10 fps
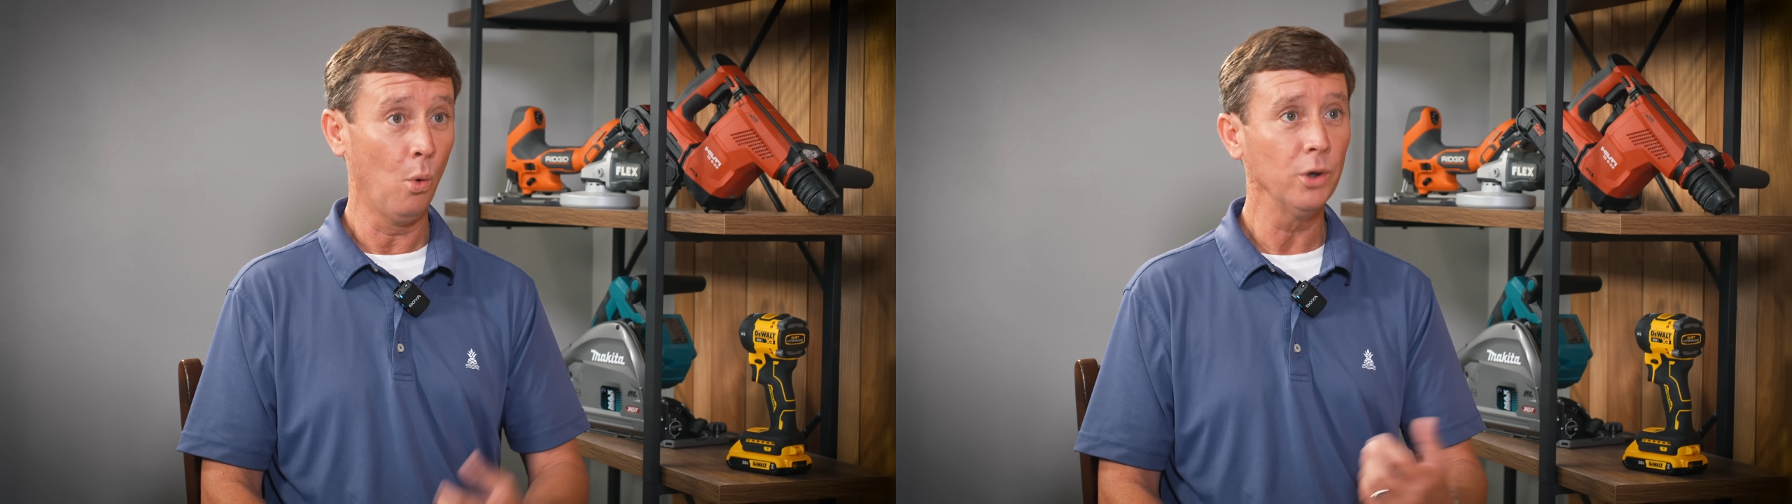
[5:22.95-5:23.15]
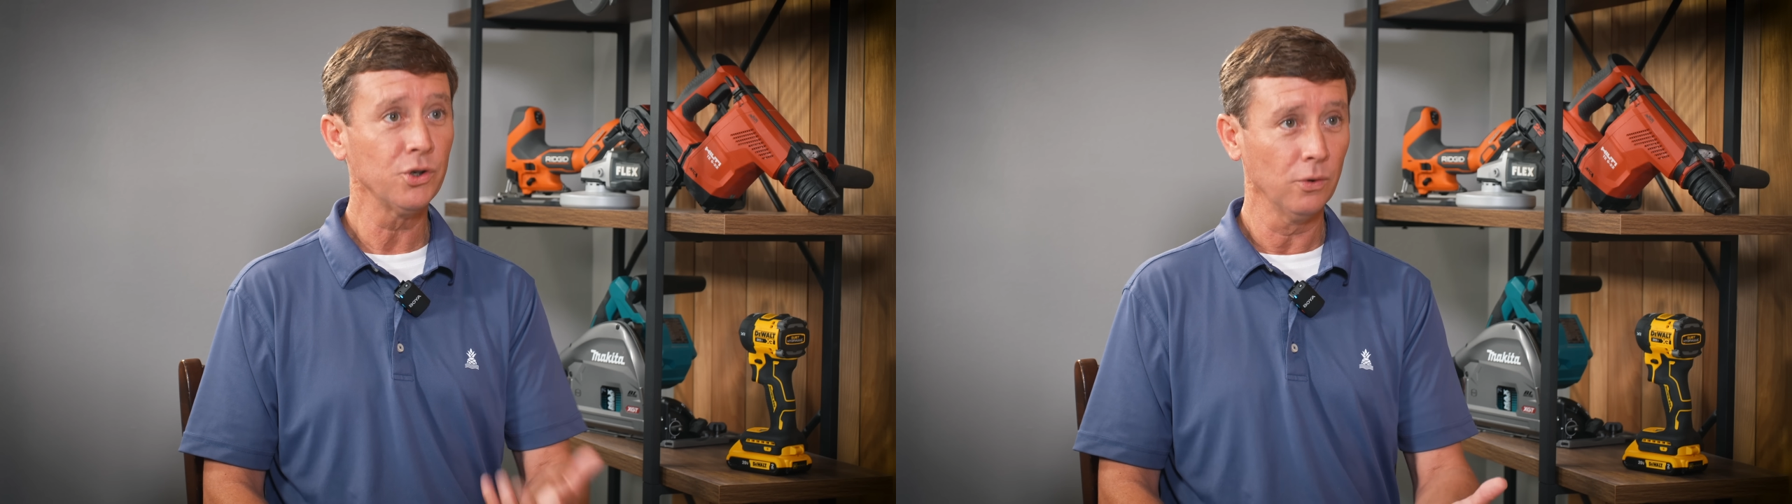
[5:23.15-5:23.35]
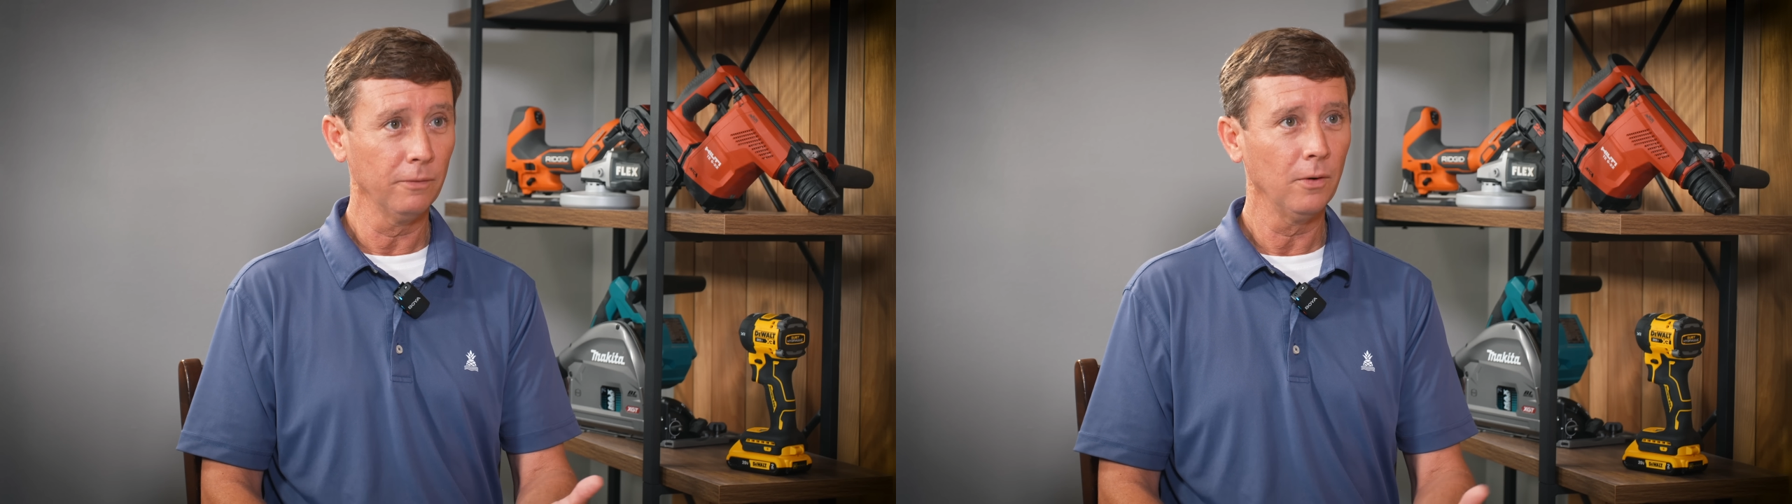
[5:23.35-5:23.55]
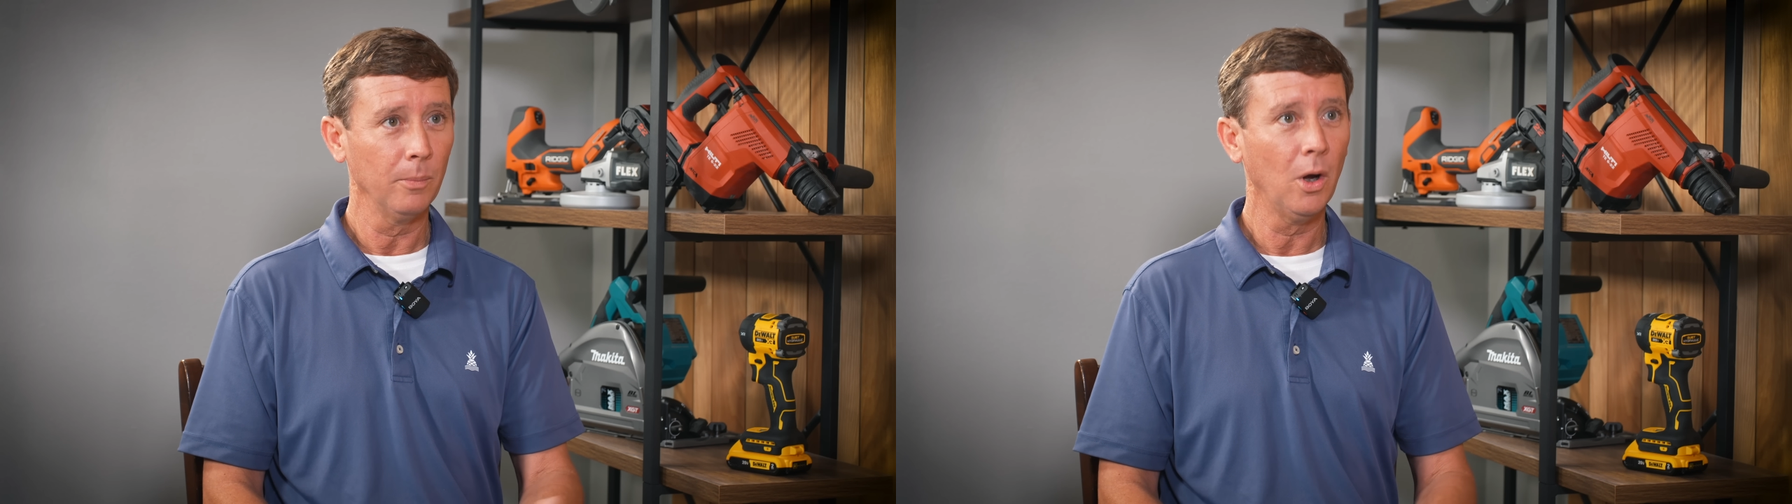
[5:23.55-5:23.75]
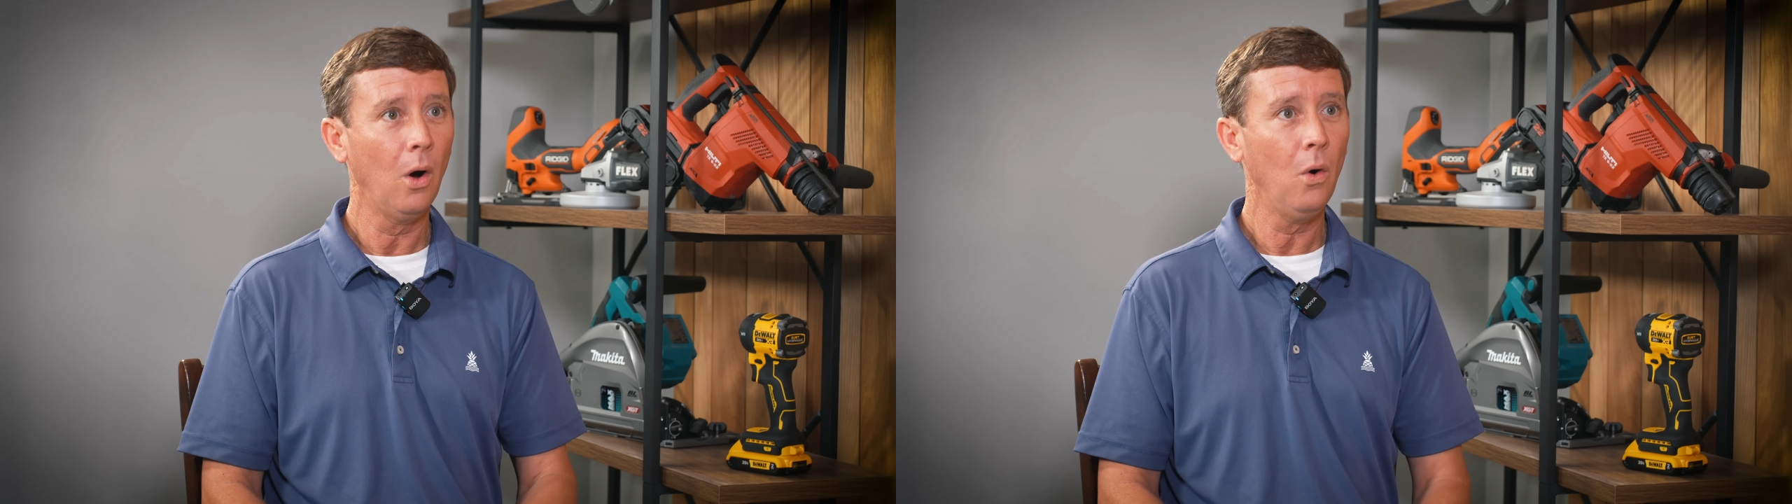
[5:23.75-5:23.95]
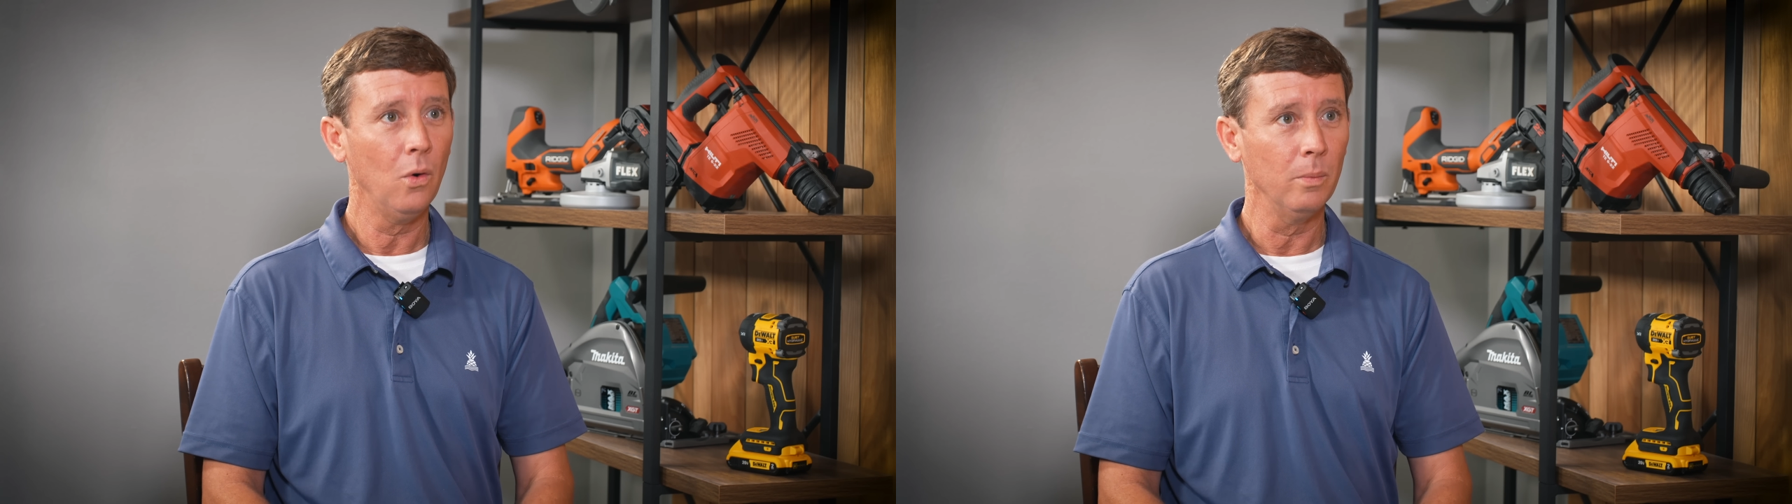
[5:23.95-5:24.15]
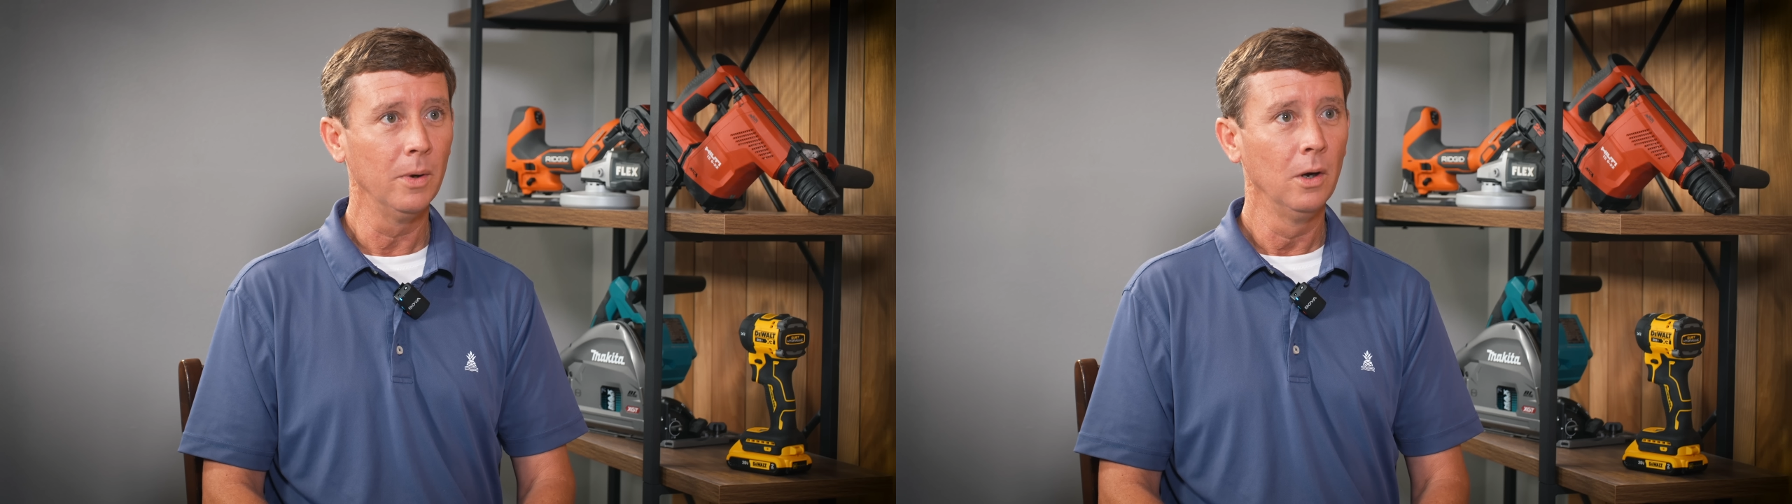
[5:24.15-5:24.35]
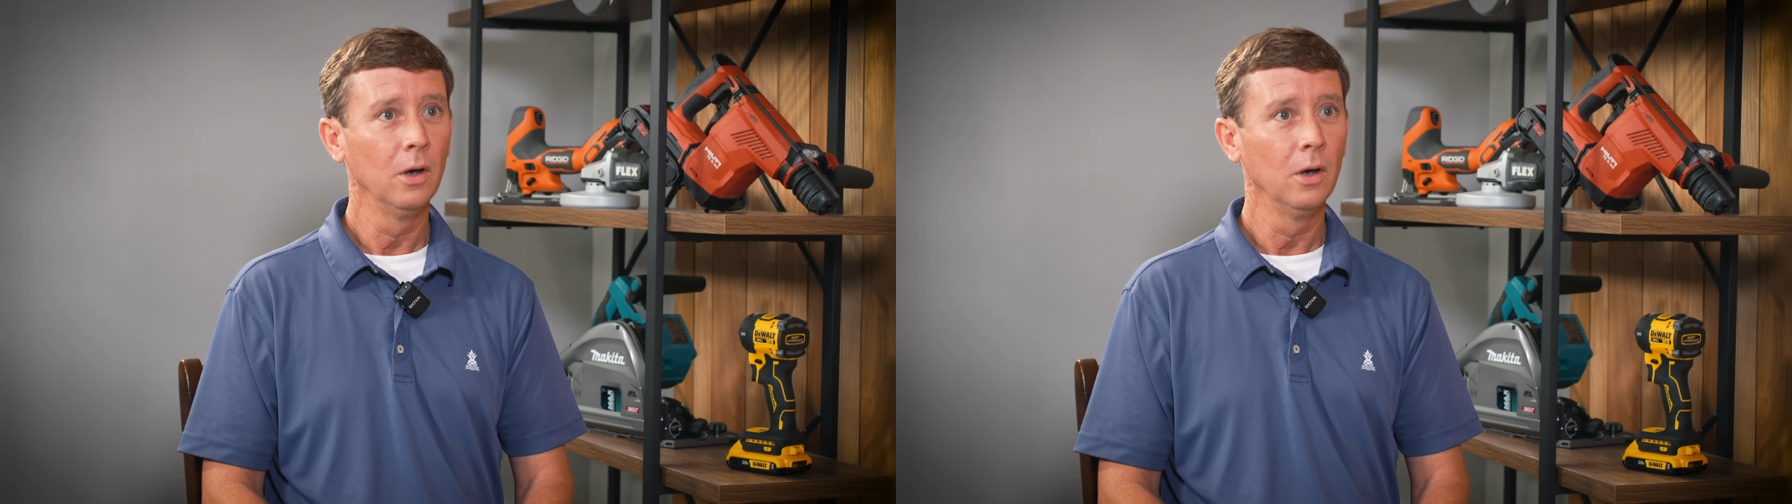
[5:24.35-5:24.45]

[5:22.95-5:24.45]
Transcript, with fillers: moisture from the home,